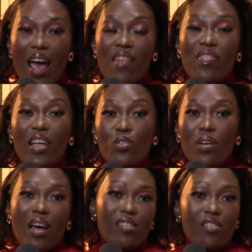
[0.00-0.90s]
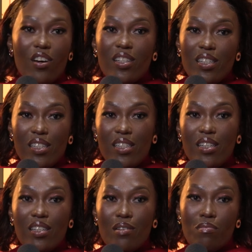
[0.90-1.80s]
And that's when I started
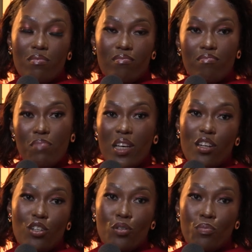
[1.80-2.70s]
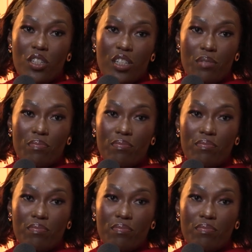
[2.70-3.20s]
being an entrepreneur.